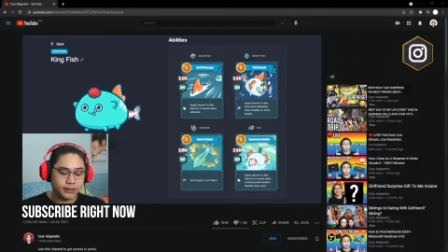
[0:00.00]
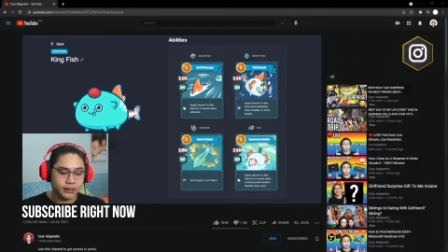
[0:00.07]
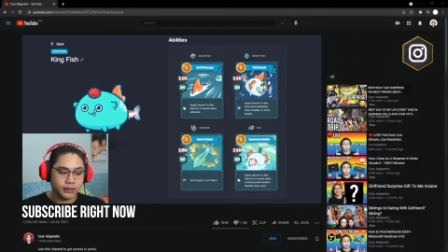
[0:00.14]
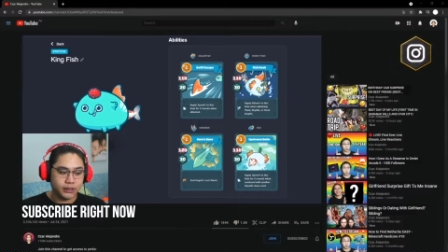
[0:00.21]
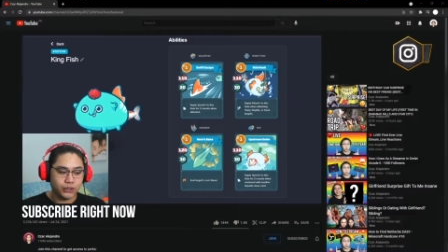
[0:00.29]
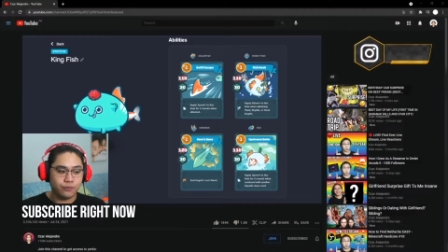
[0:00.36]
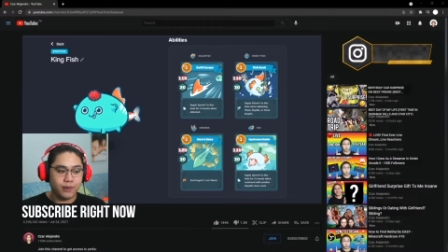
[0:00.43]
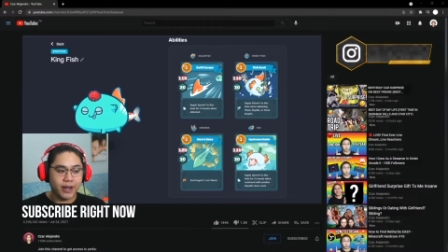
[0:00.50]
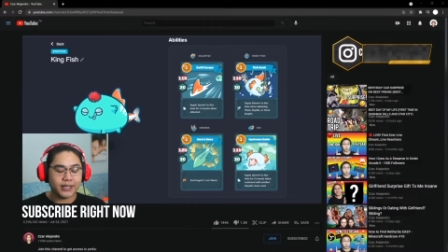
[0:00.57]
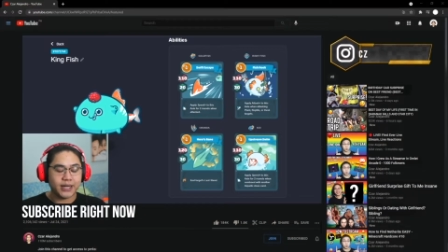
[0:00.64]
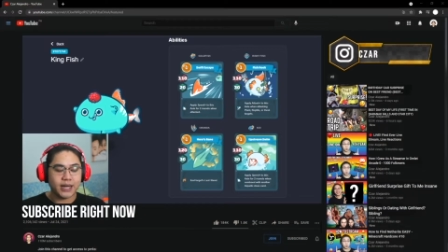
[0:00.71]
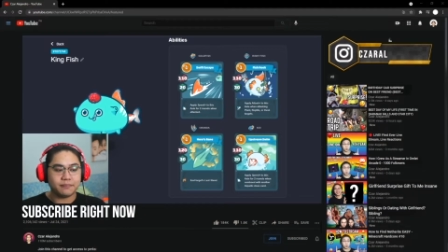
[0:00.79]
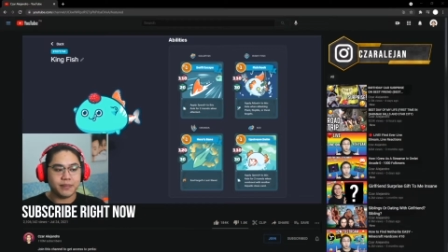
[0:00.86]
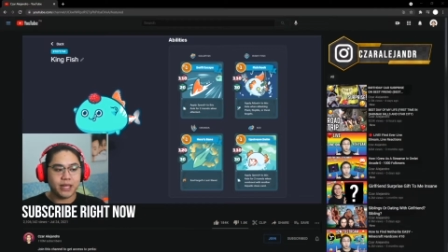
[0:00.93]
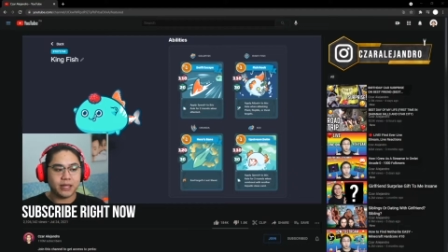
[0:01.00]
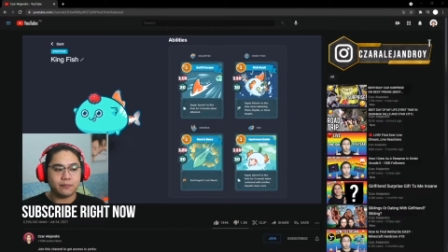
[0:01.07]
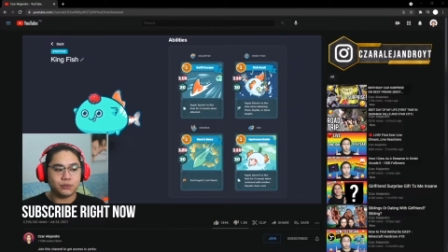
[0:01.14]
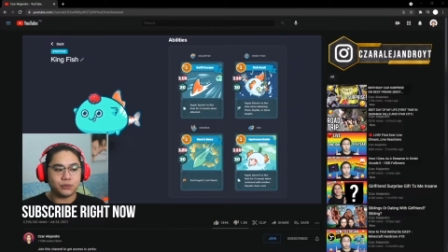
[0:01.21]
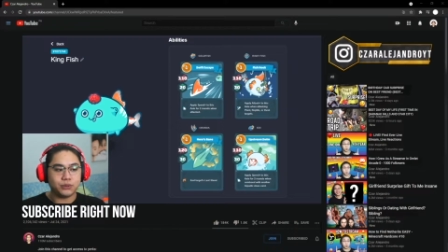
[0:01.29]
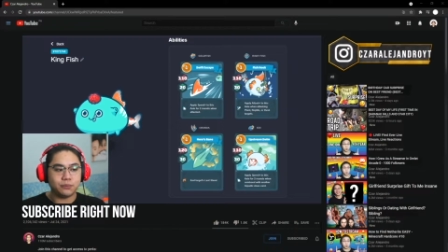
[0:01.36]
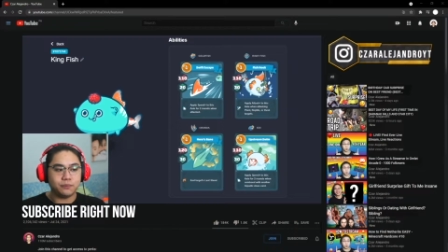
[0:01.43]
you might not be
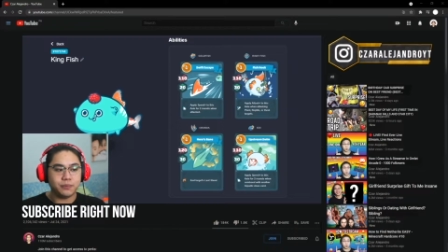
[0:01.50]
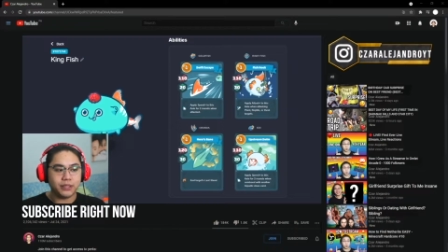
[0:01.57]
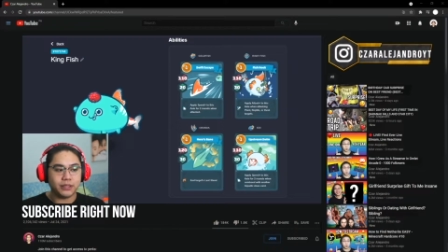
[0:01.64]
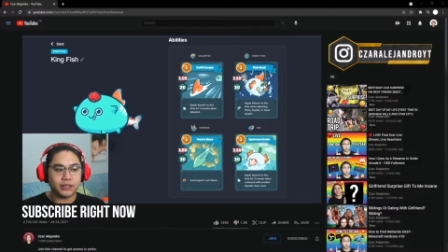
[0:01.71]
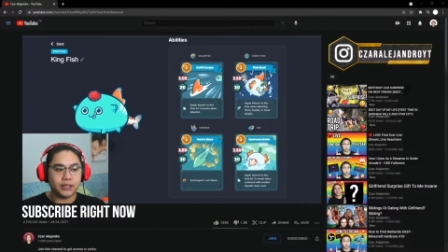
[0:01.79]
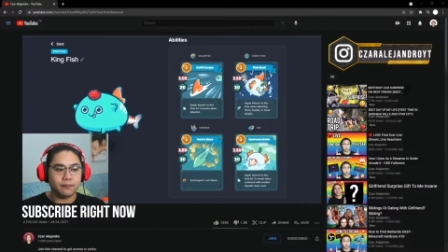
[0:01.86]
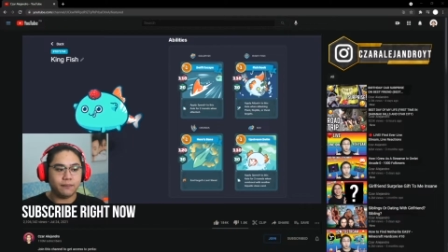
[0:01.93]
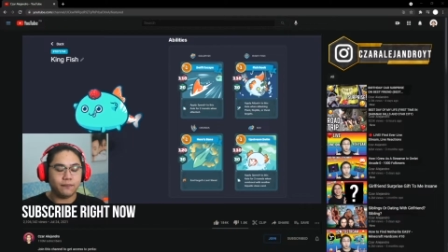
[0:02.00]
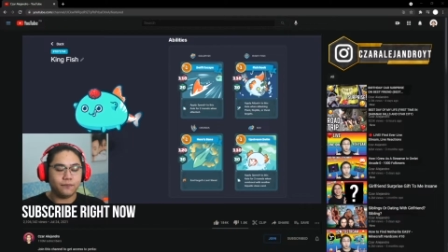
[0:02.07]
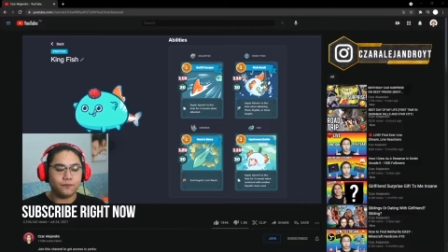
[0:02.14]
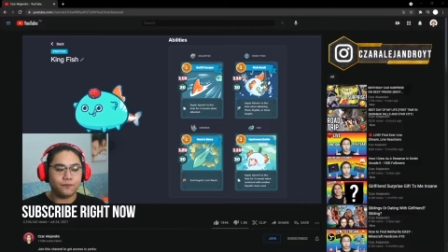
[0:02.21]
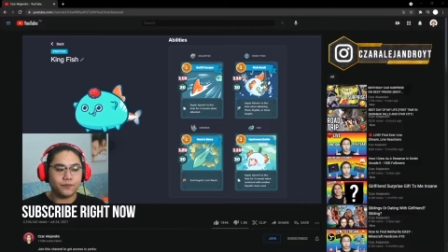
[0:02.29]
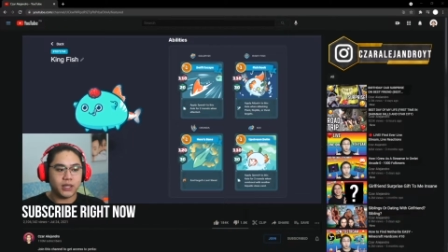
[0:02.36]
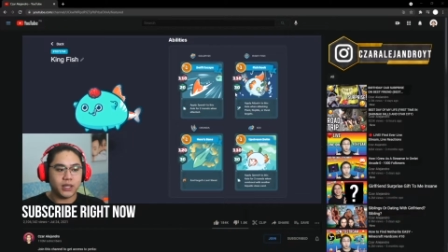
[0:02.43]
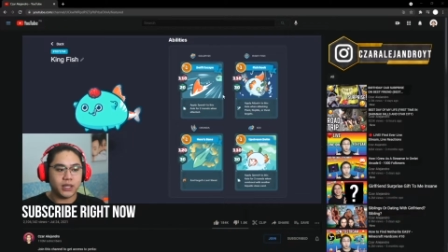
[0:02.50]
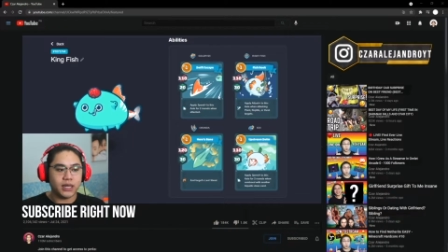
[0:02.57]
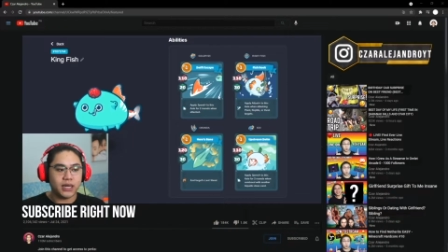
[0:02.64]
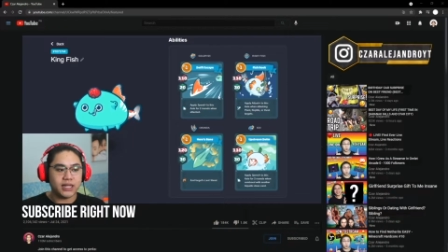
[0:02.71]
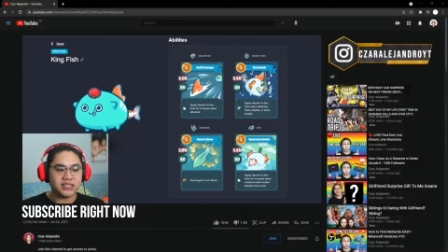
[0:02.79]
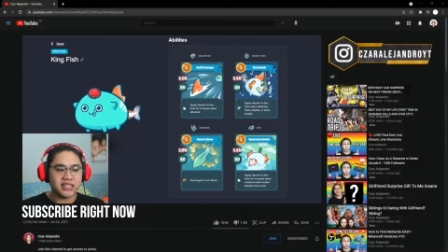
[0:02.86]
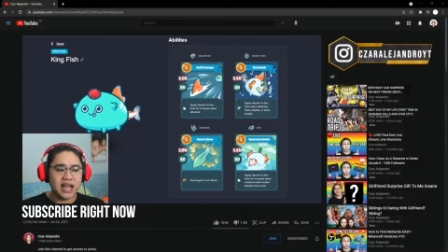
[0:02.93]
able to beat them
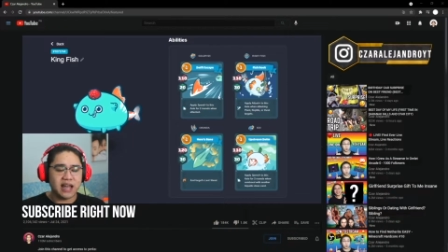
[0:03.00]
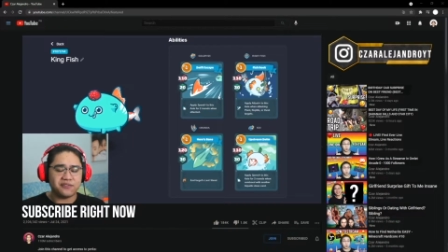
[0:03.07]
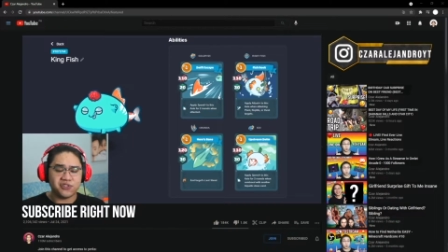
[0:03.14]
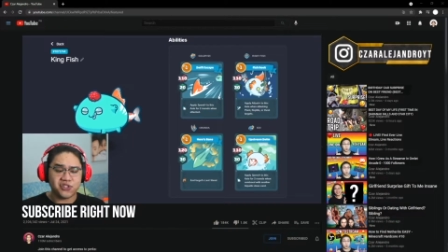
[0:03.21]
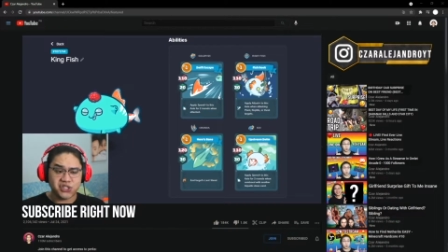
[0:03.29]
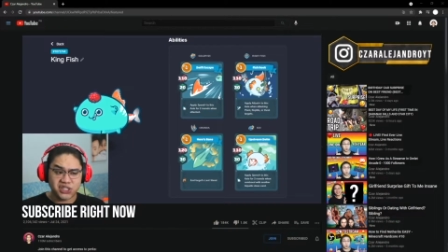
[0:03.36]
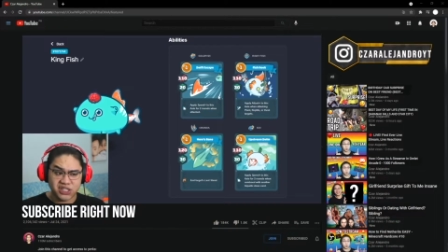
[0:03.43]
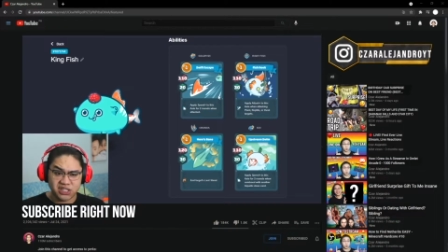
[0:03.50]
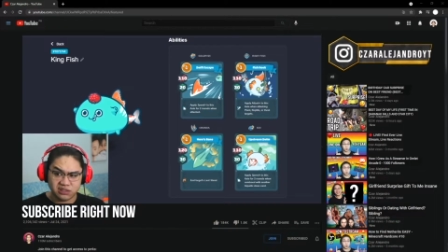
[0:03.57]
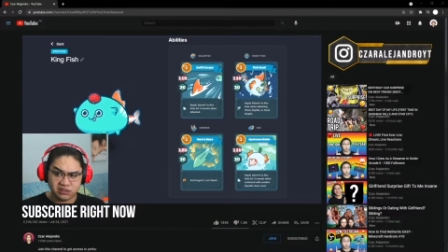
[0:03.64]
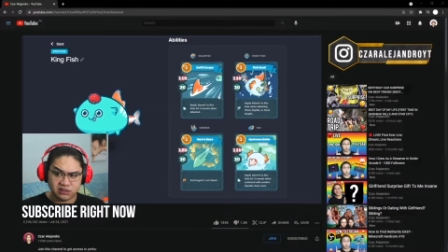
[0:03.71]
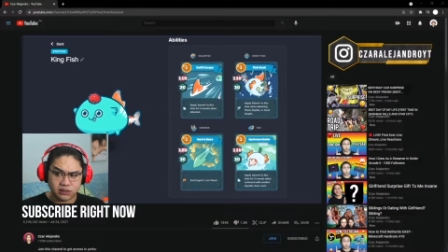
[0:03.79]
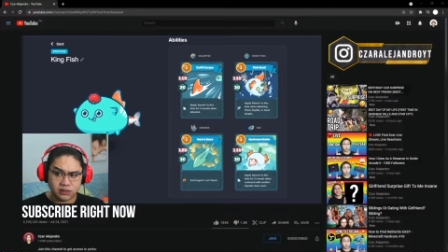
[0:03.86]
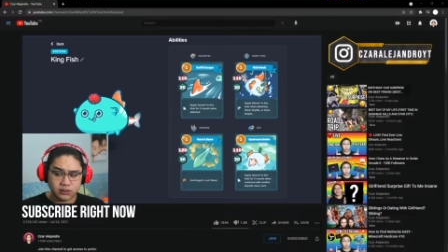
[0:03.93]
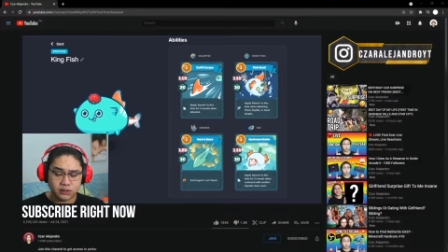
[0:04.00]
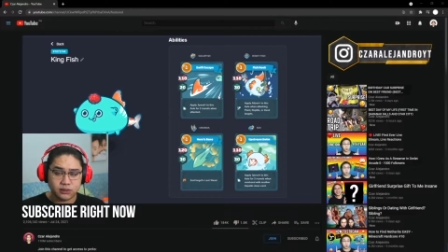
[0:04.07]
unless they have shields.